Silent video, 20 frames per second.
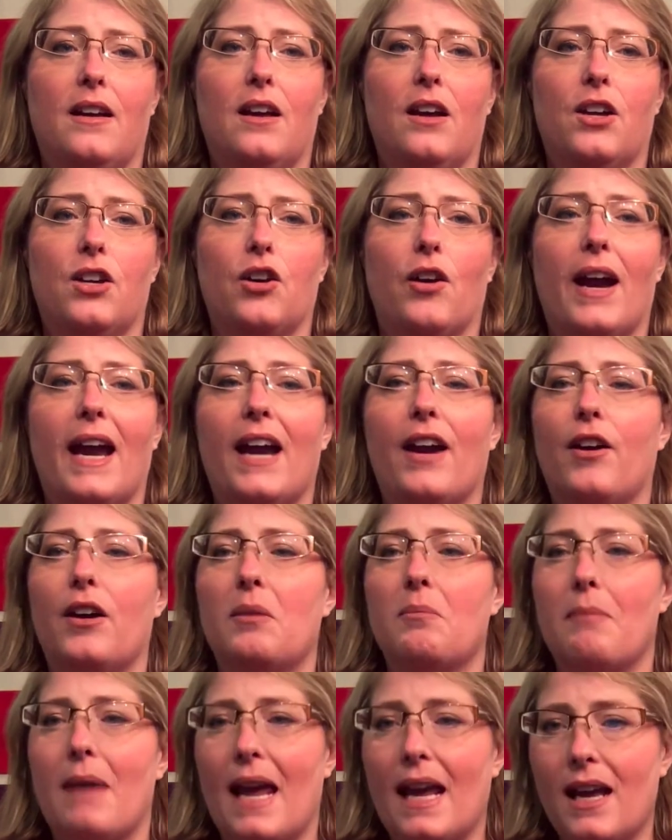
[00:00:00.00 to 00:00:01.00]
Your hair
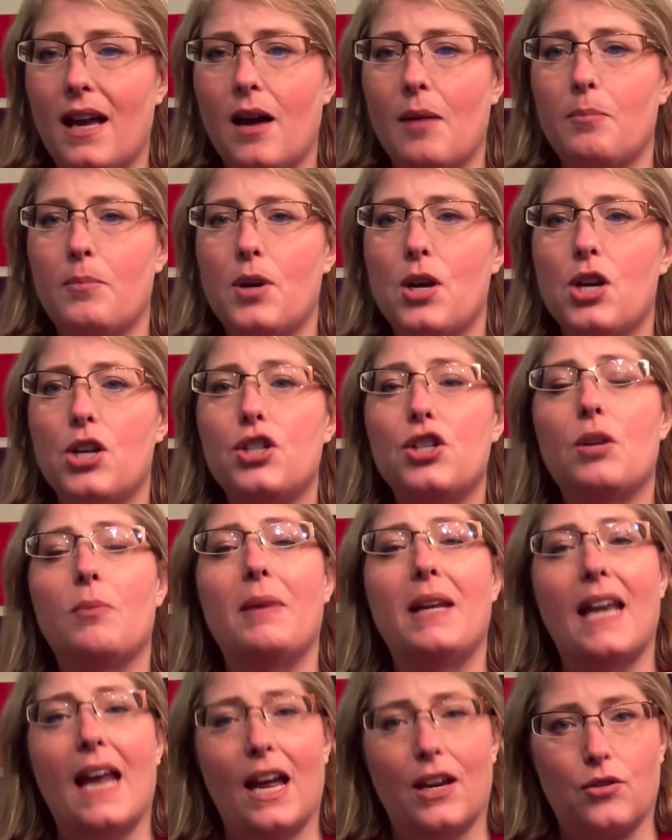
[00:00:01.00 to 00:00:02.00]
and makeup should be
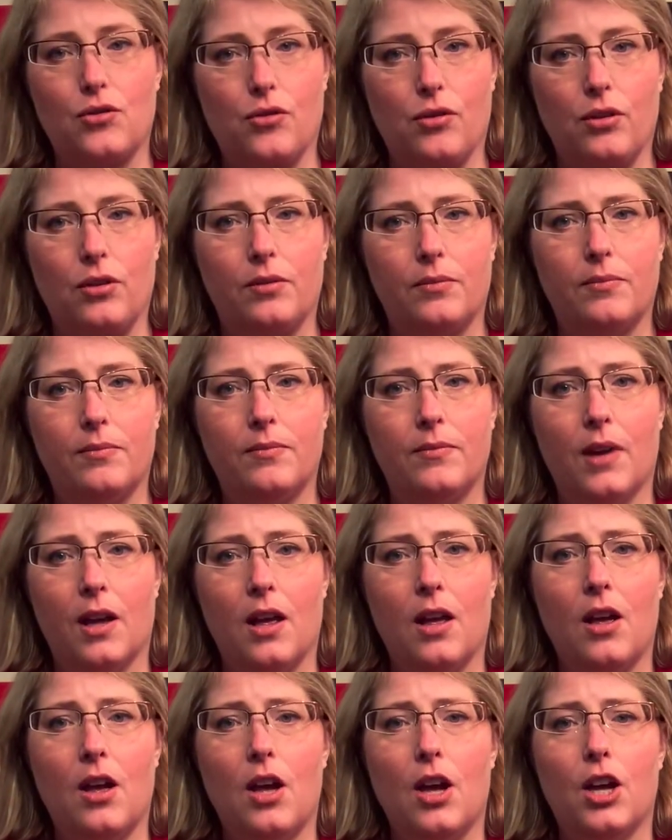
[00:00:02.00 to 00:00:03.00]
natural.
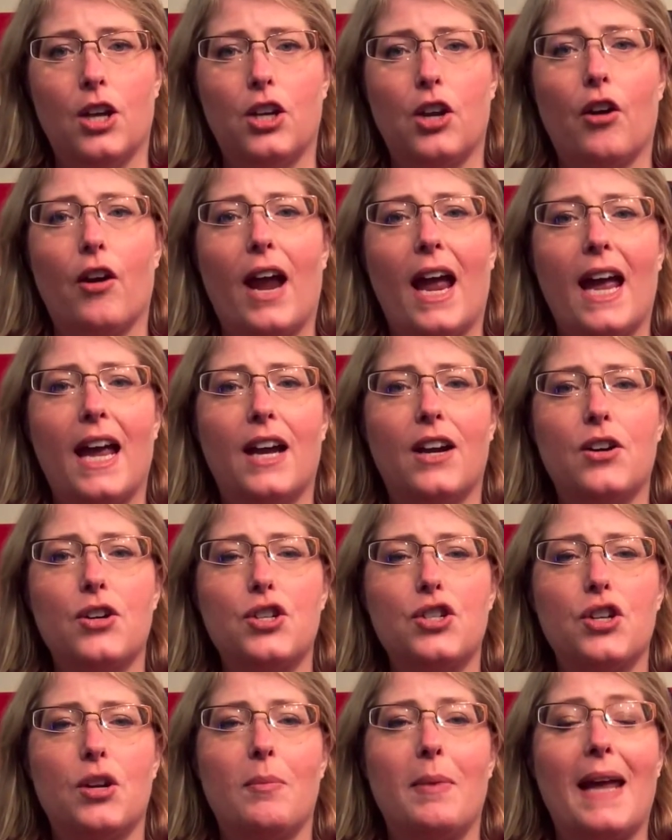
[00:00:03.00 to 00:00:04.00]
Your hair
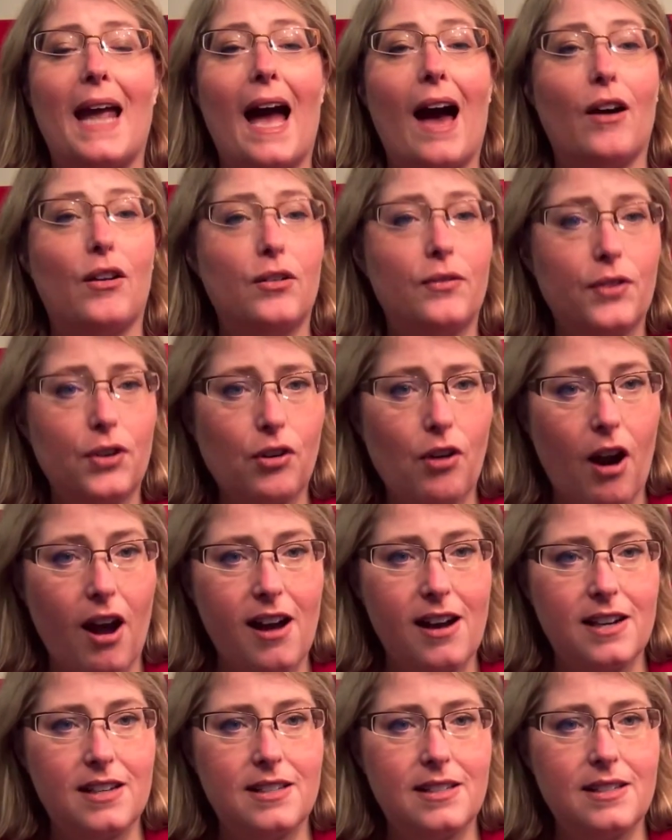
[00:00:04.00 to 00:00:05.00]
should be out of your
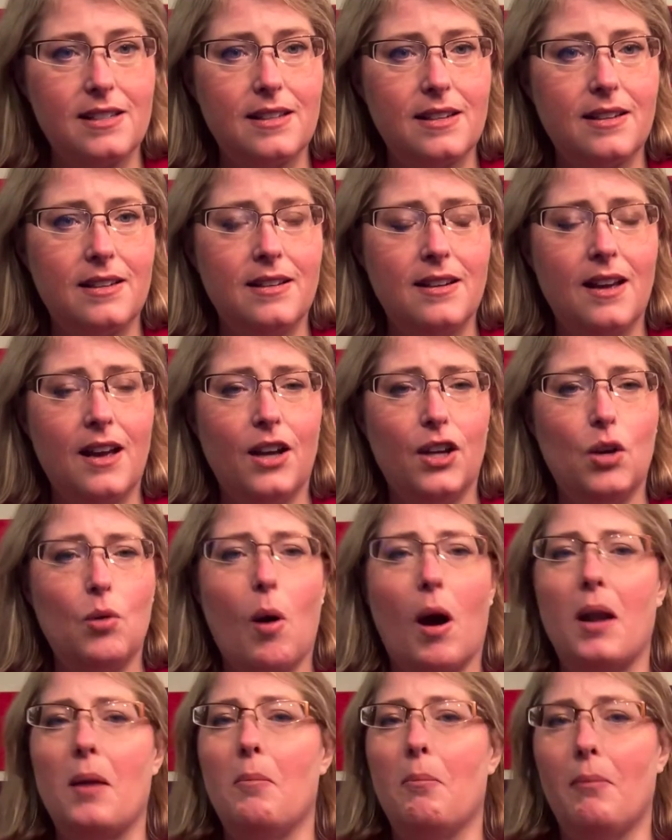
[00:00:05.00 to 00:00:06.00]
eyes. You
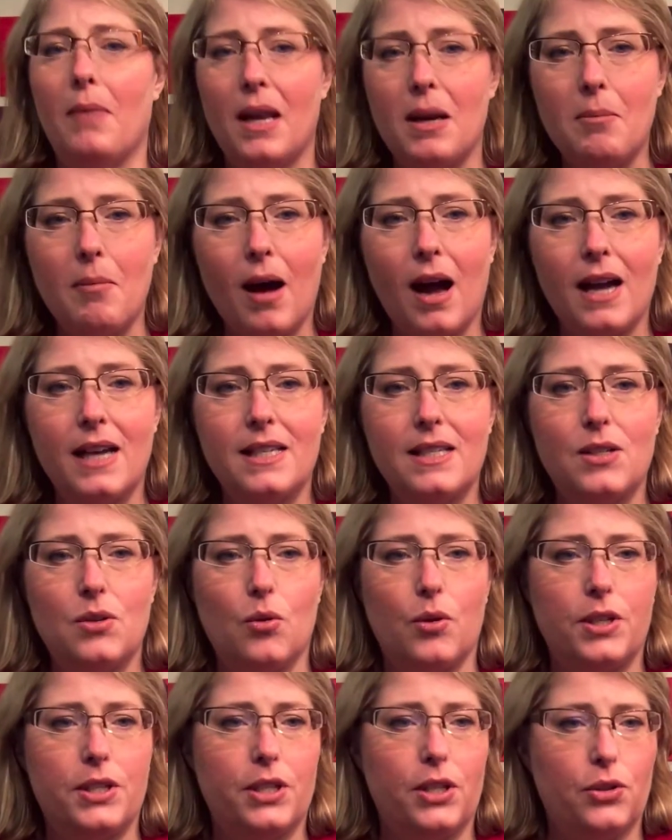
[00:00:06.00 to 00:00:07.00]
want to minimize
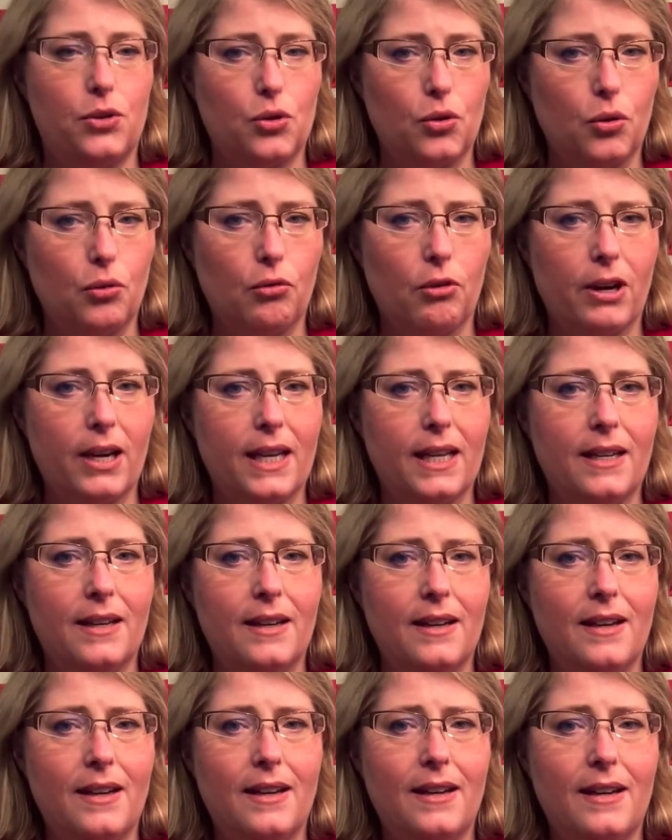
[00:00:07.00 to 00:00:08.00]
noisy jewelry,
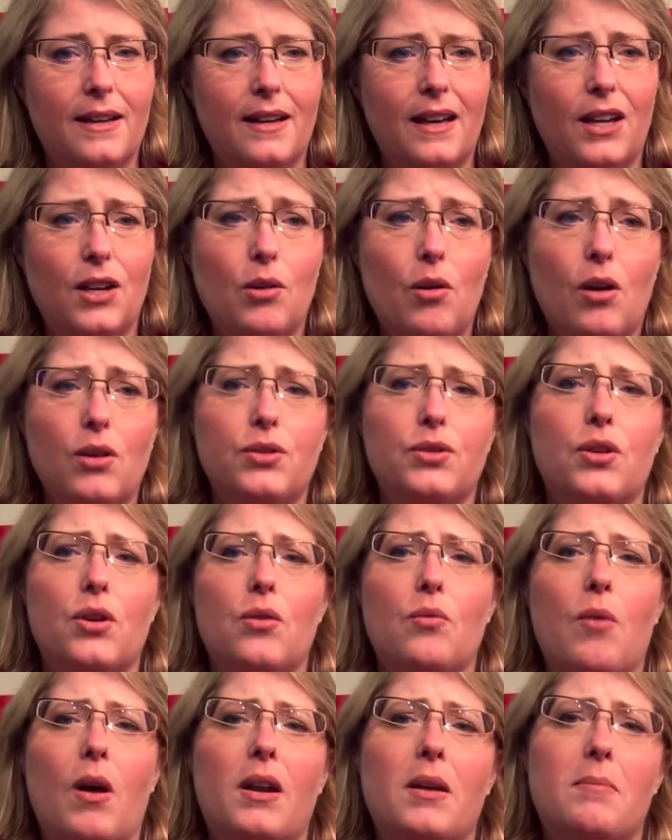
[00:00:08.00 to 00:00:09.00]
and you also
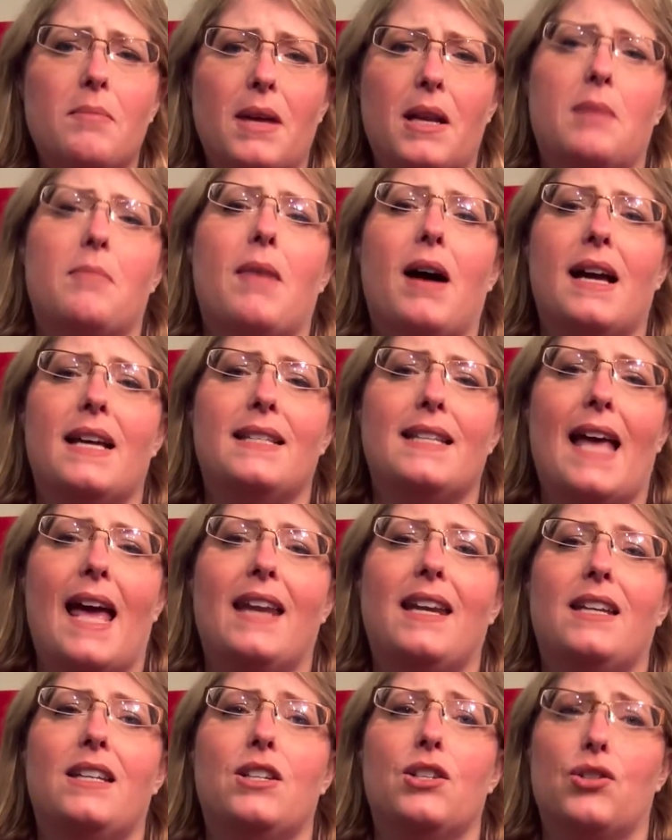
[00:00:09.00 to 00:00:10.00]
want to minimize
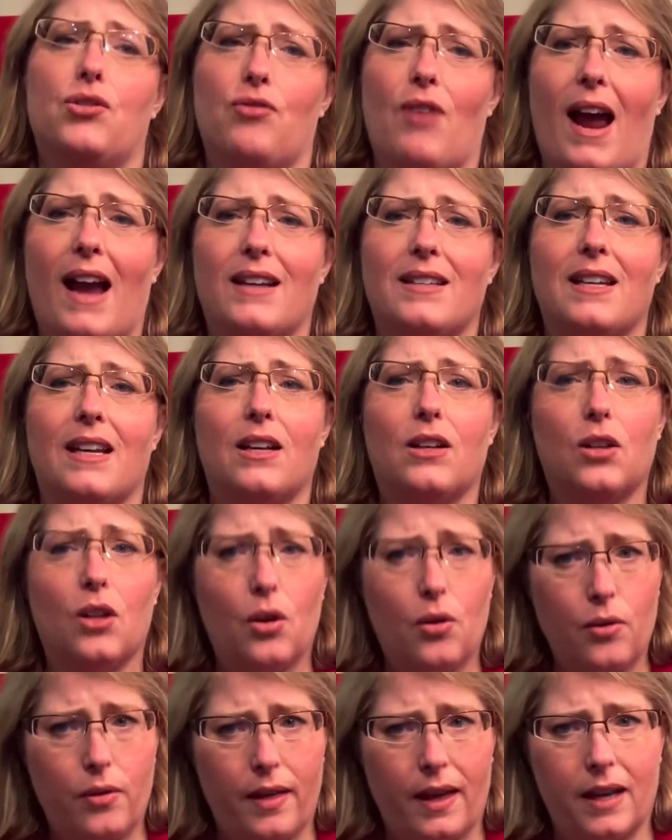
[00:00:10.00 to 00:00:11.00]
any distracting
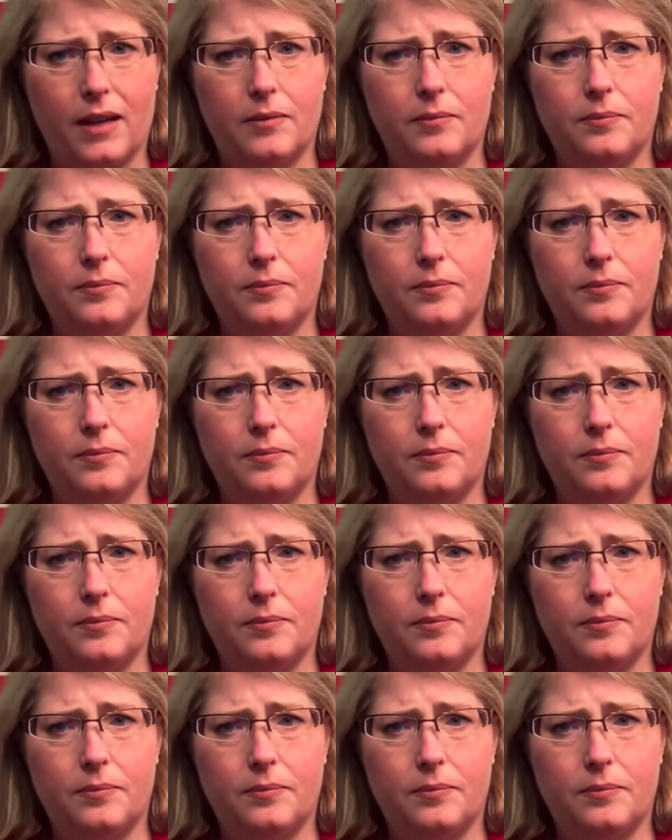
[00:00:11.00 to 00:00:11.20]
clothing.